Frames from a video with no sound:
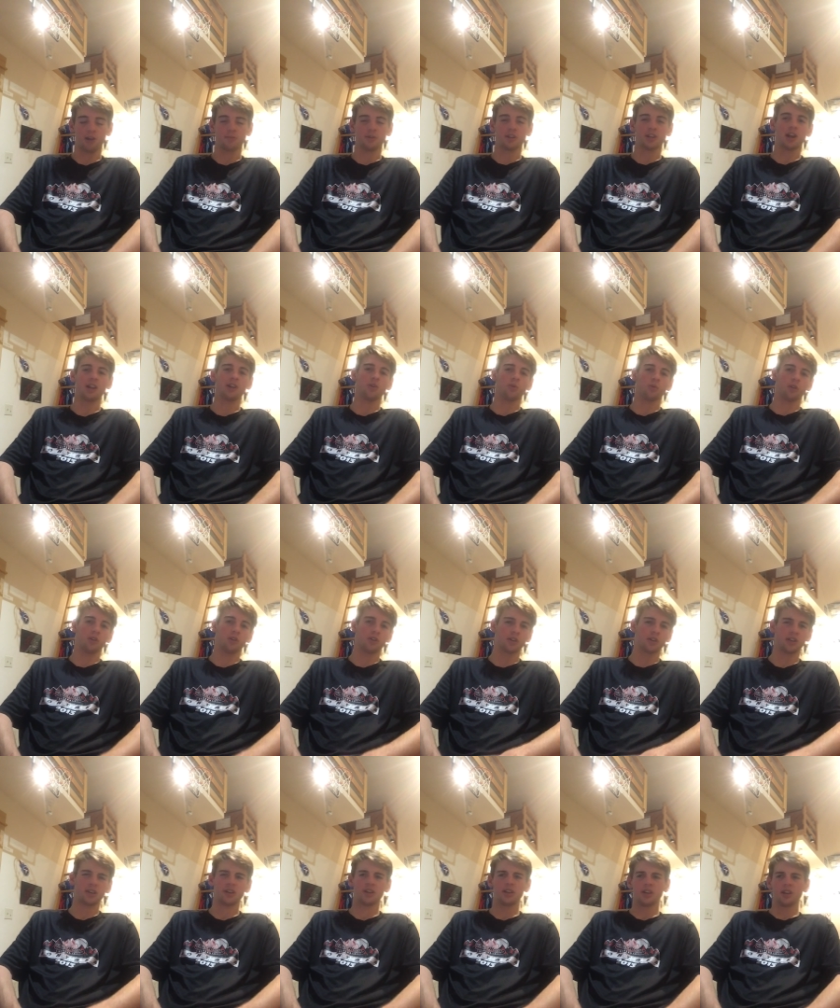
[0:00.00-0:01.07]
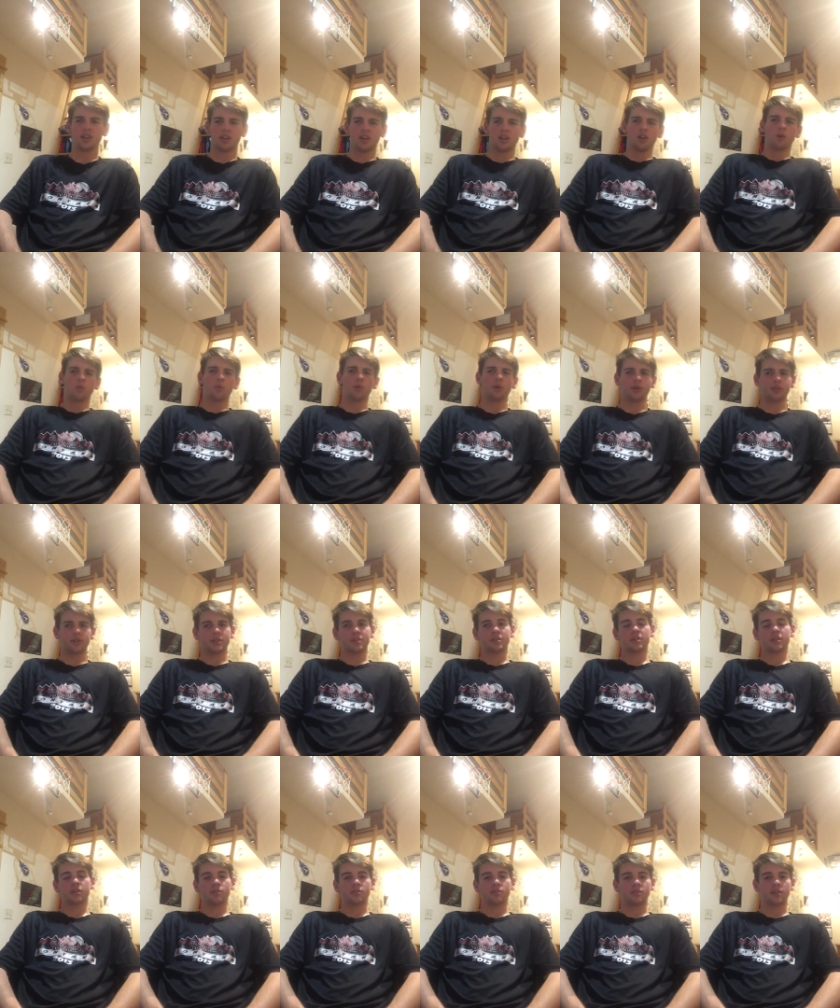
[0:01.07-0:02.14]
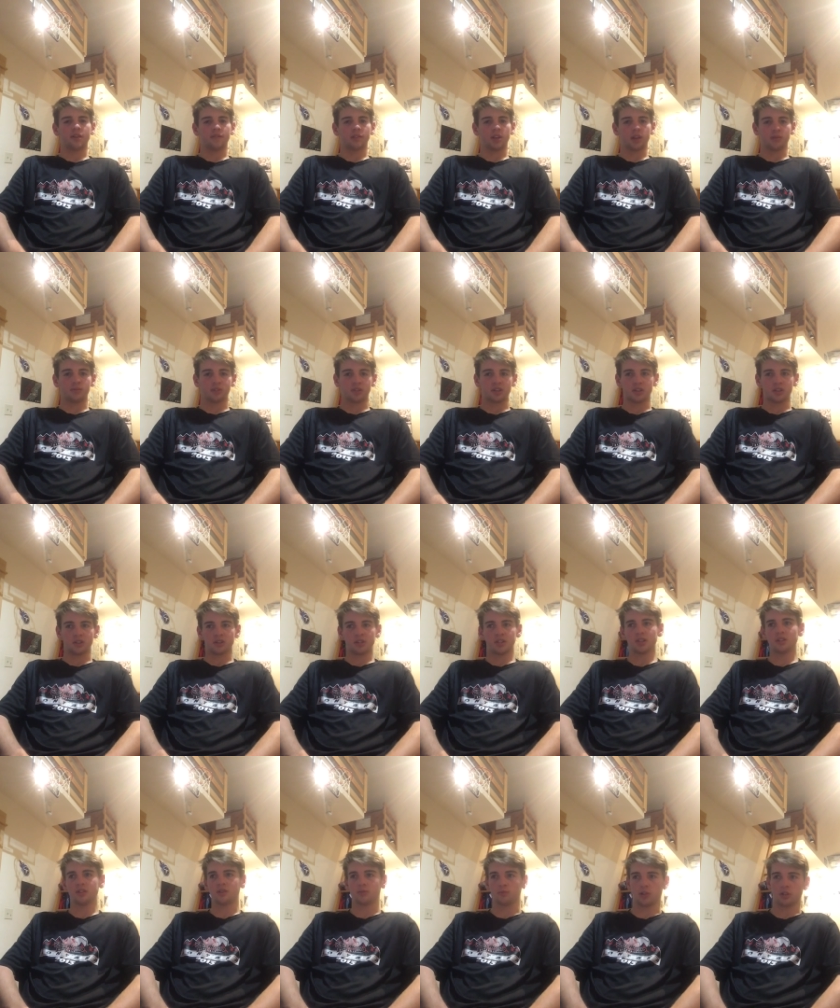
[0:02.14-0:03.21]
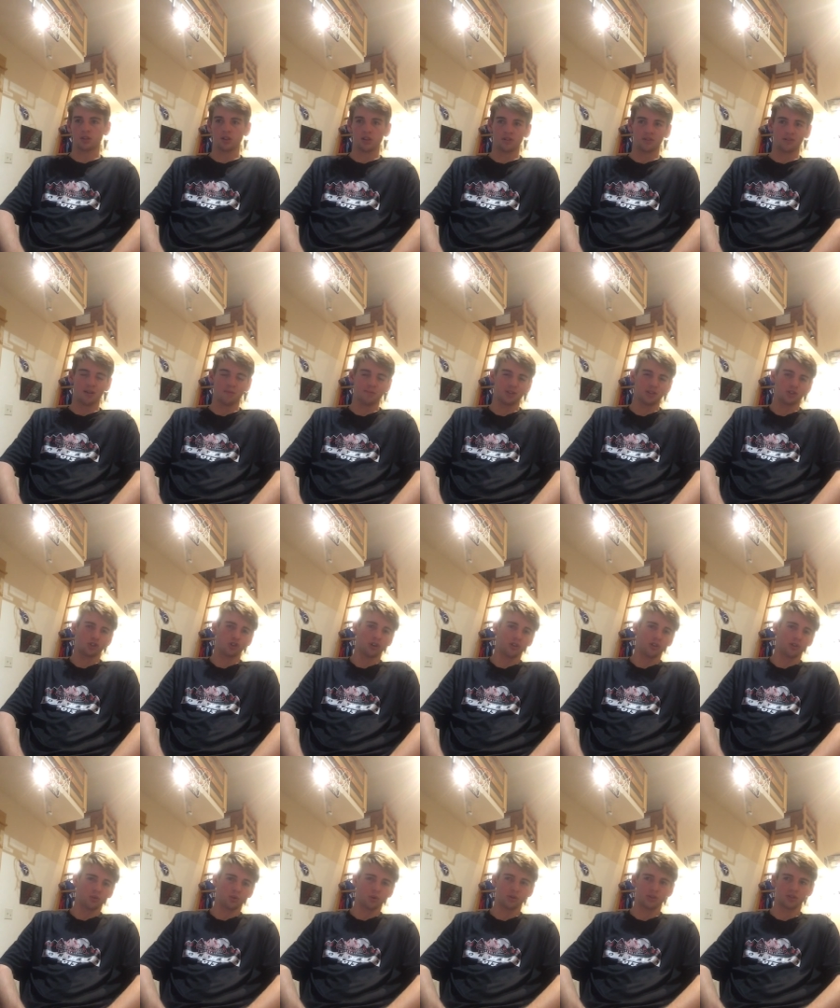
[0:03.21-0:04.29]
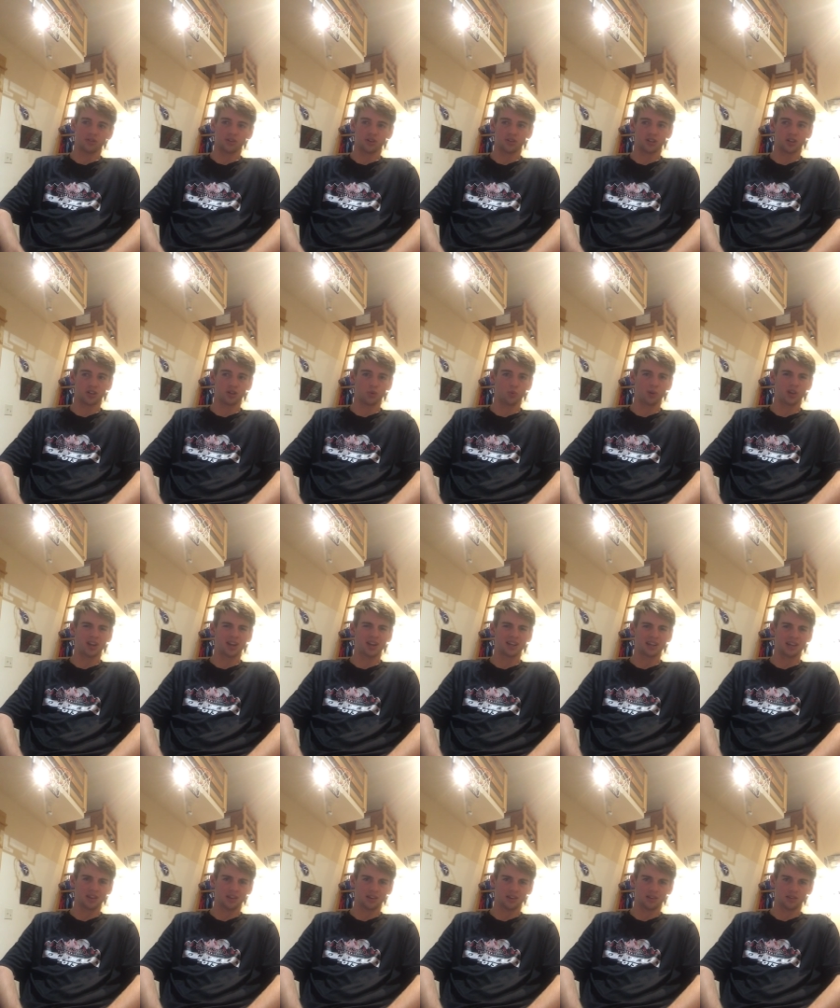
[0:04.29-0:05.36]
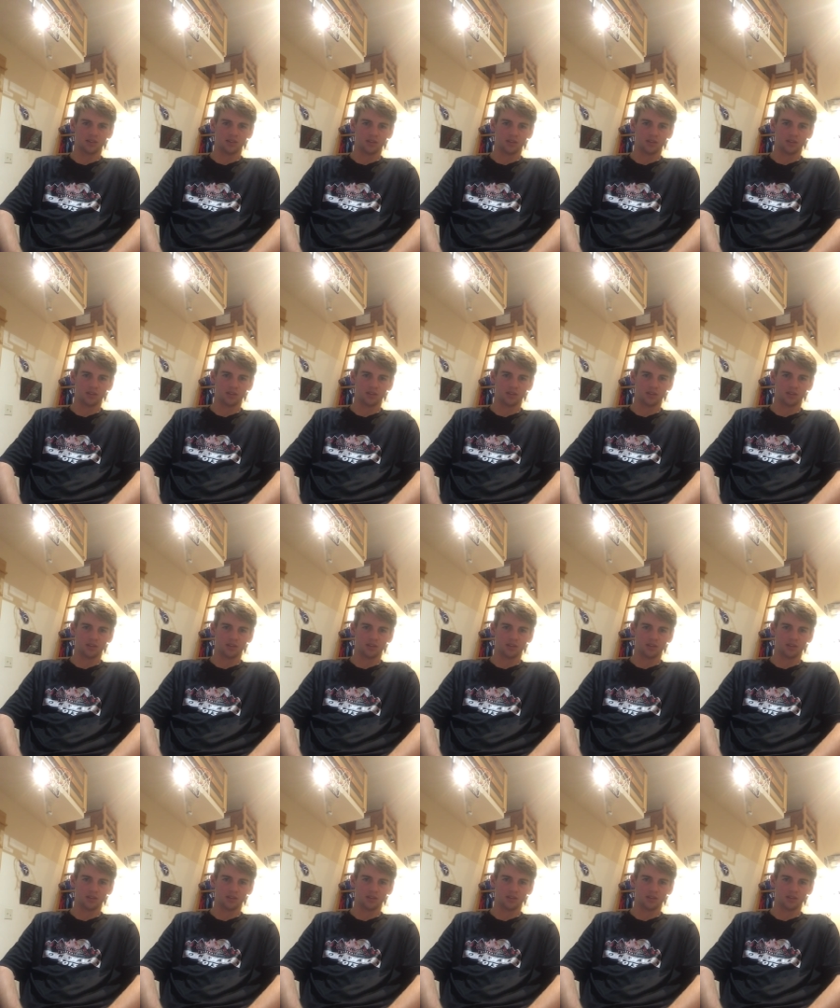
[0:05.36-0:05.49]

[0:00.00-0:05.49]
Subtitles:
I know we're only 6 or 7 games into the season, but the Charlotte Hornets aren't going to win anything,